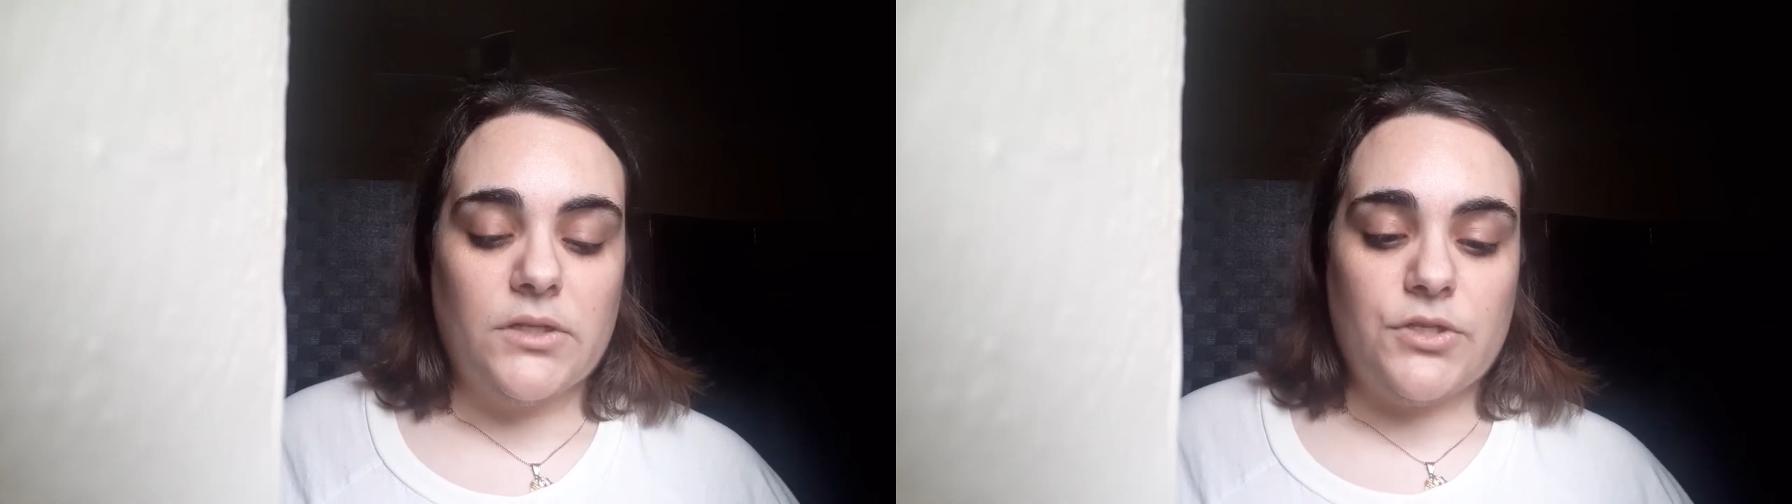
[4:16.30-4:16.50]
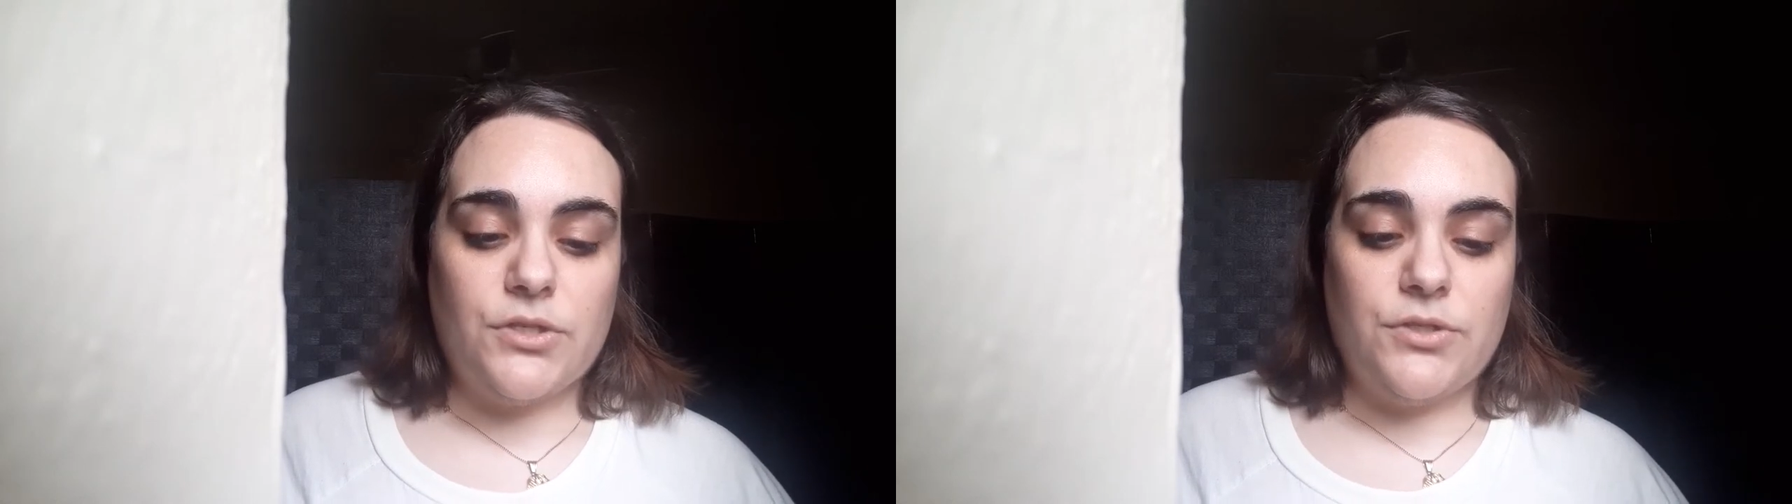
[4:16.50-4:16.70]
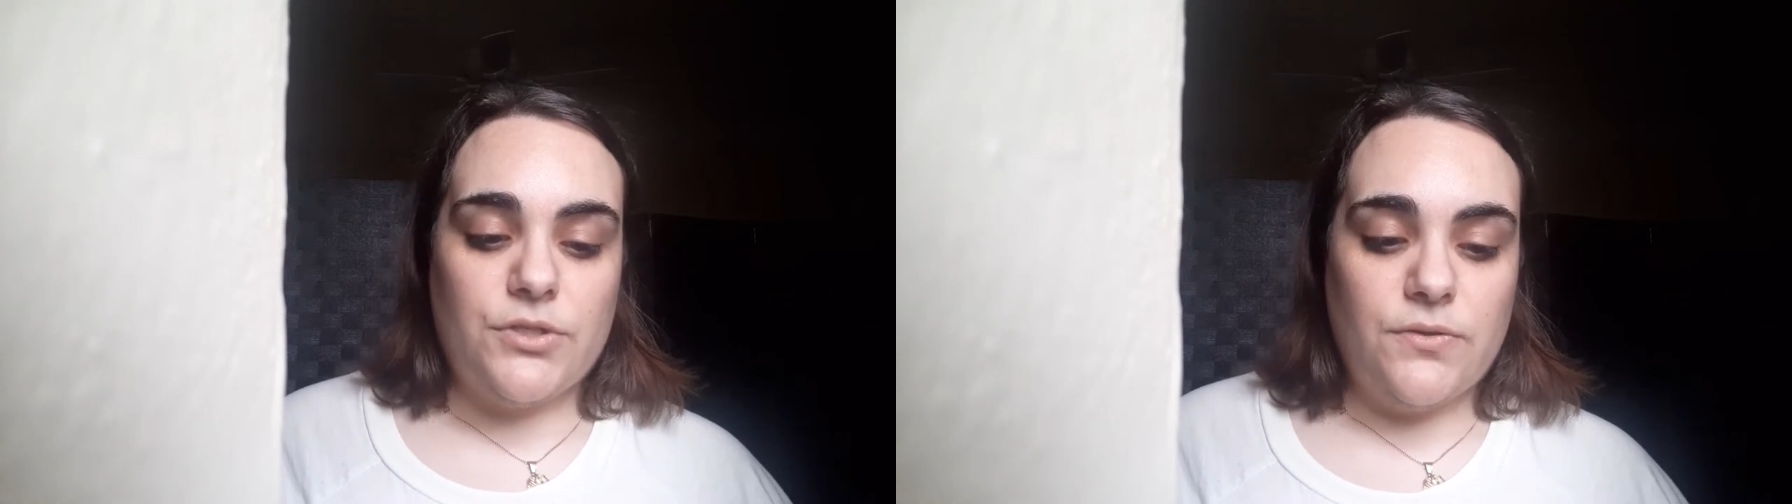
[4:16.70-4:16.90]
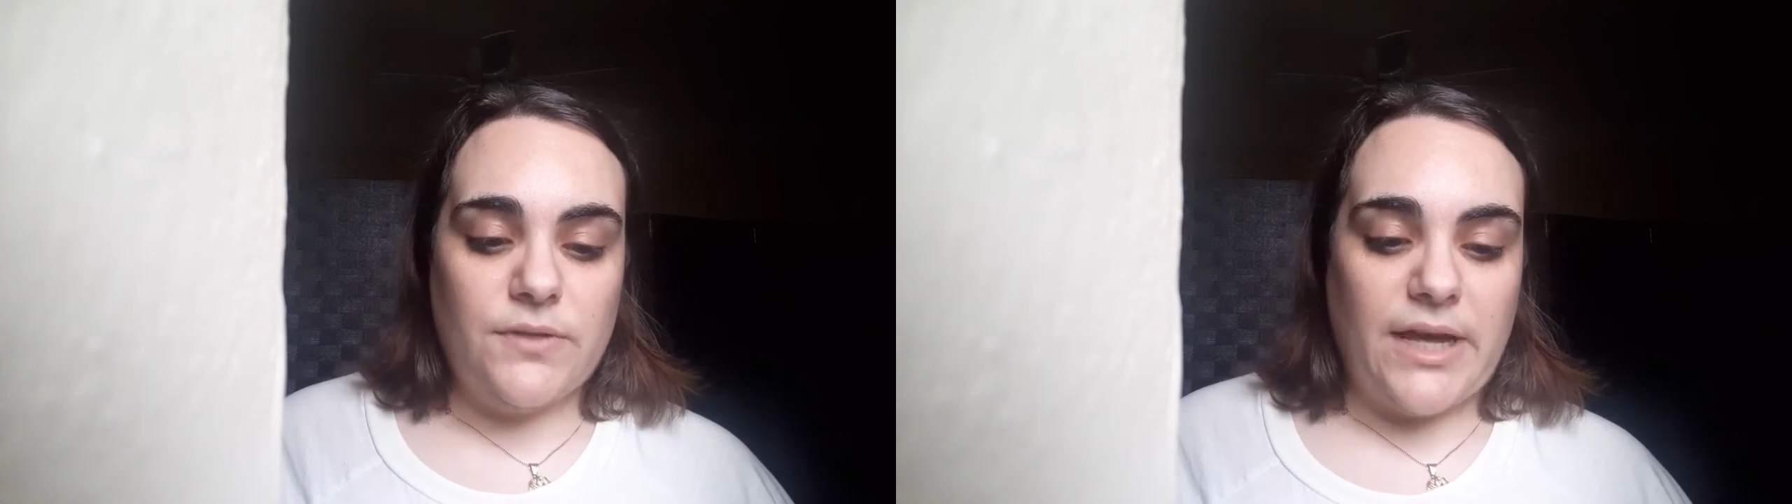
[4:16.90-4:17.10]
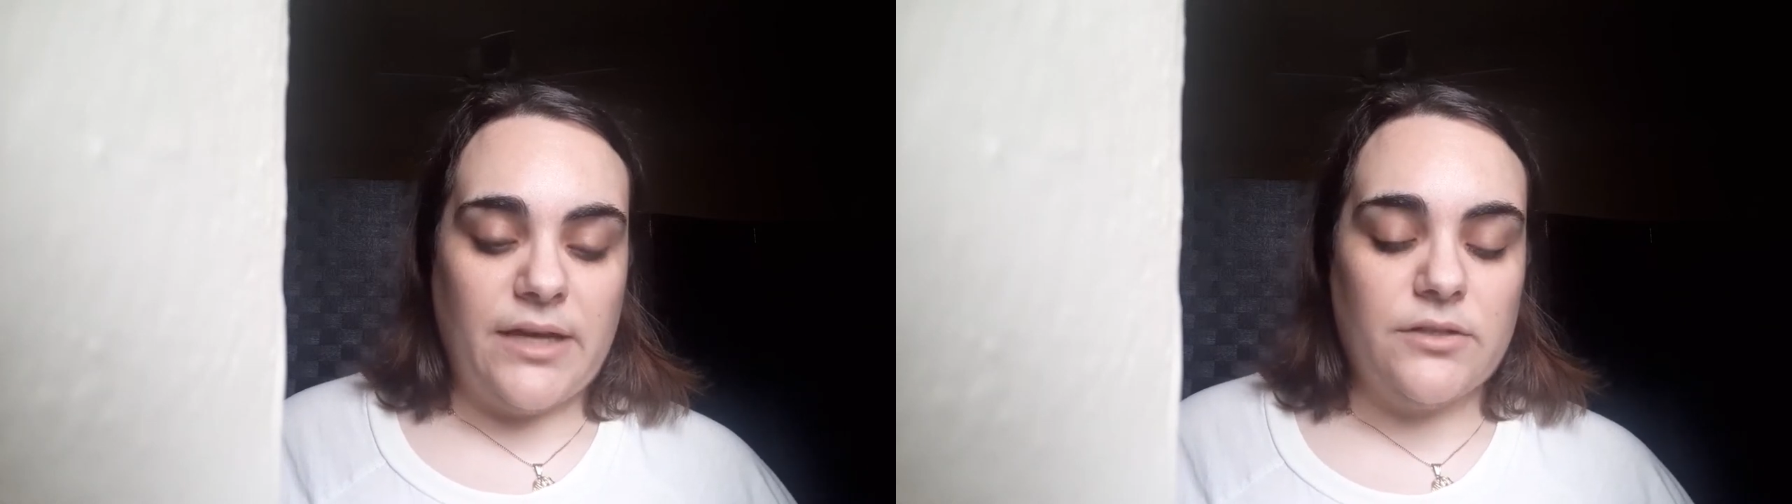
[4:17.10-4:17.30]
To do
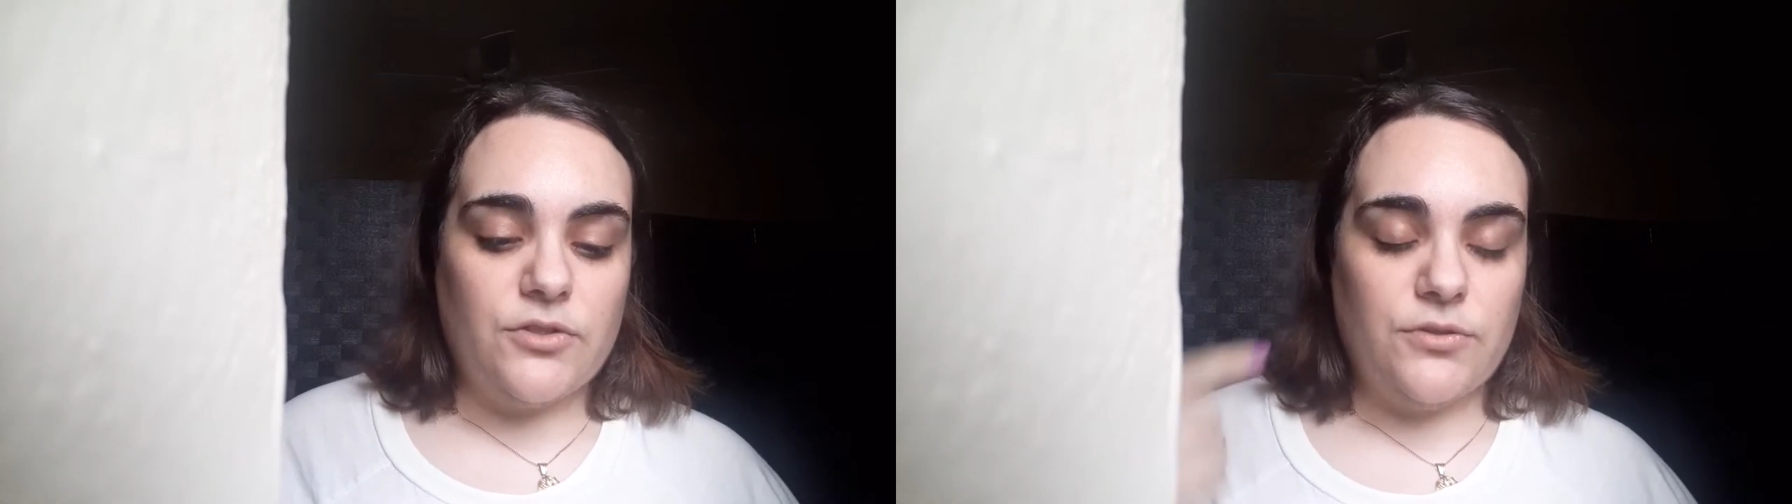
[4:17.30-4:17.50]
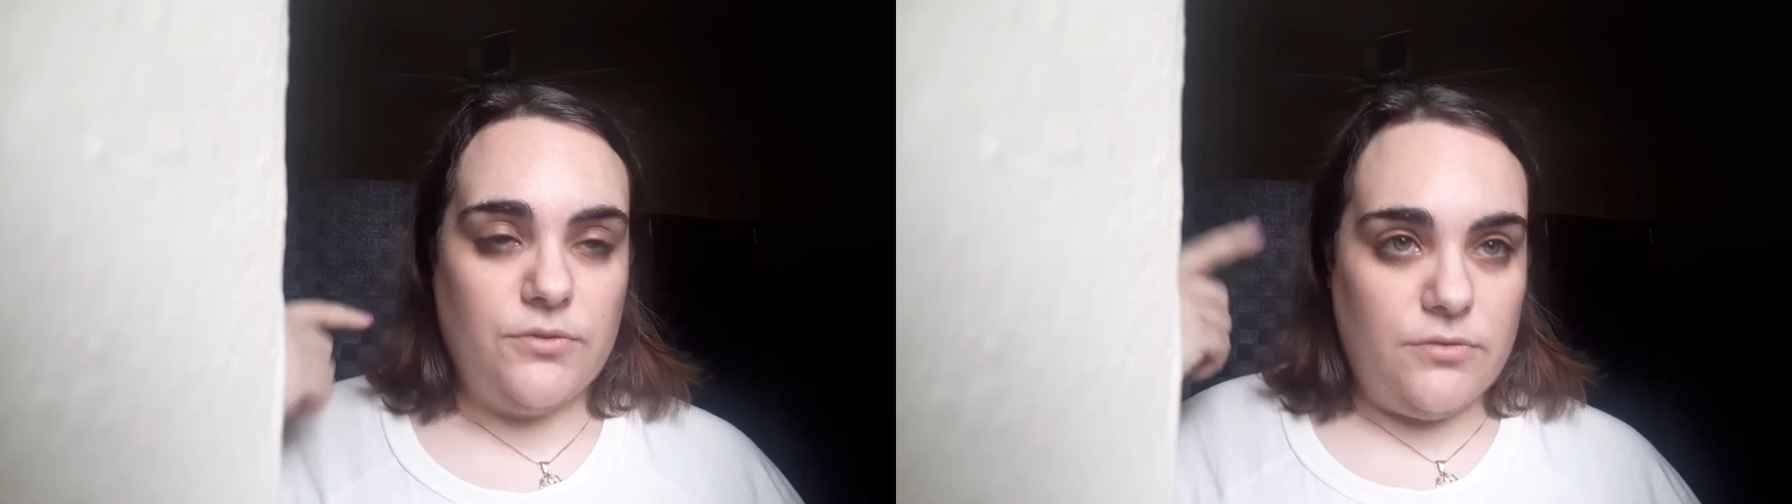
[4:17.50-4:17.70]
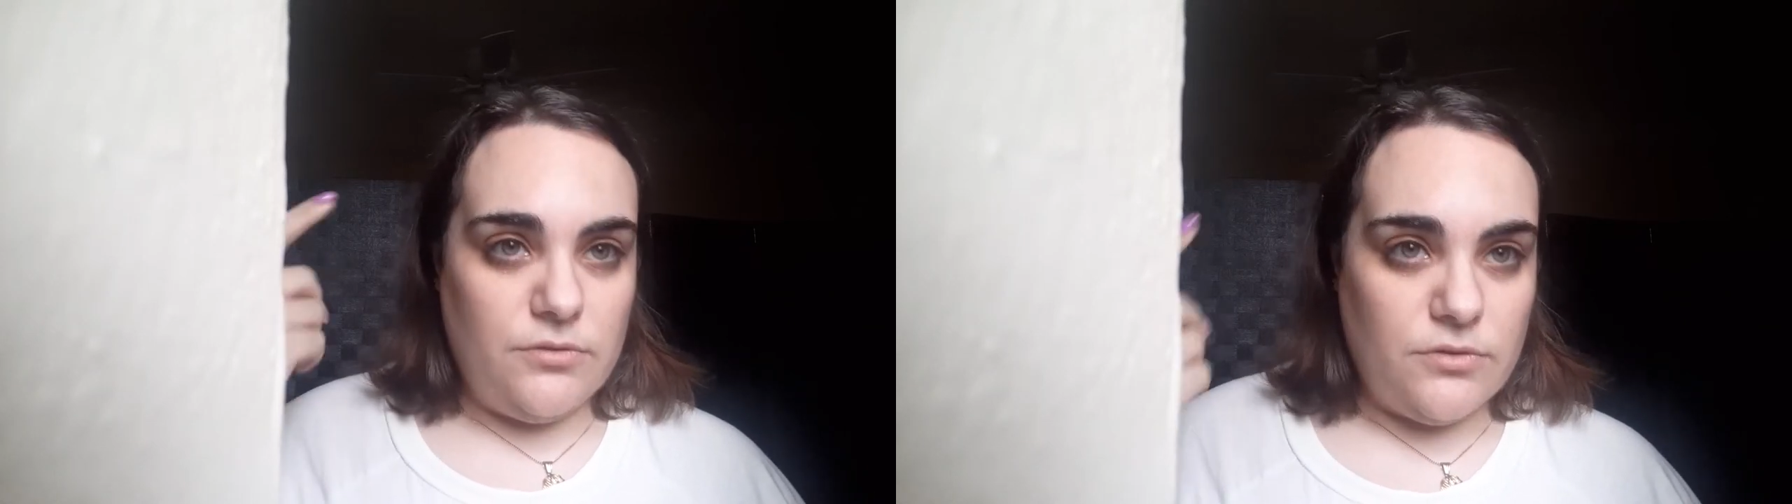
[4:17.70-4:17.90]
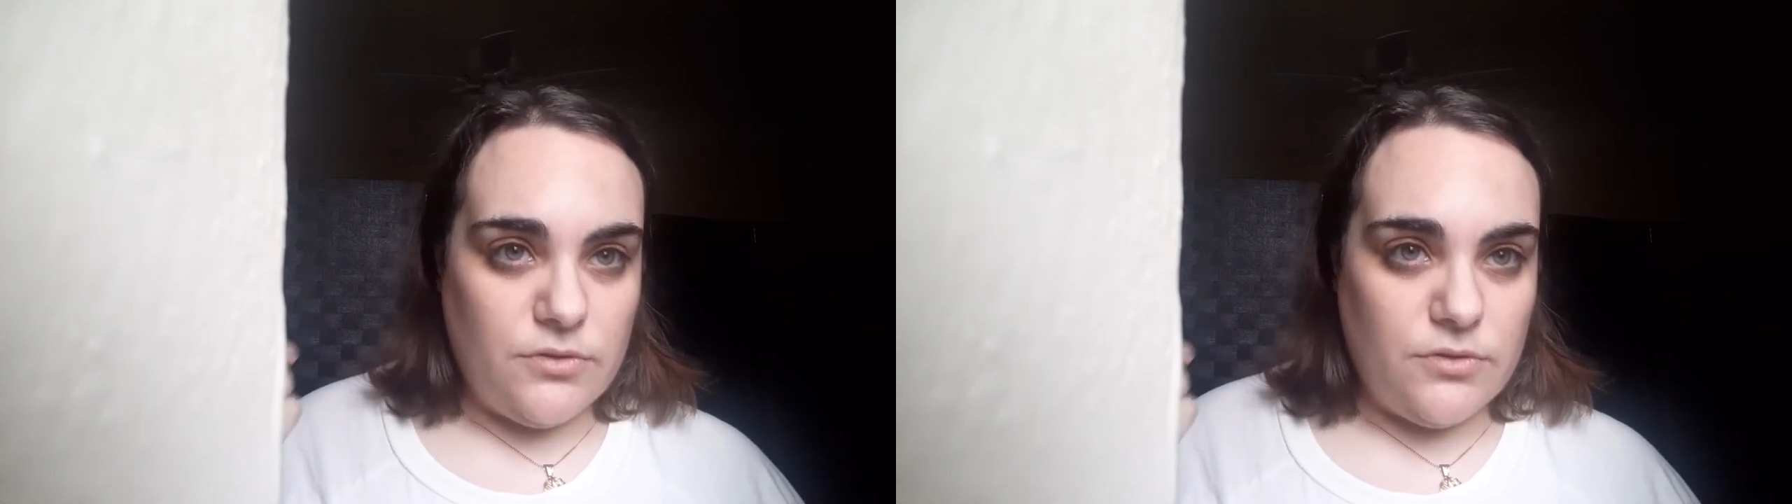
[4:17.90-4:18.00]
that, the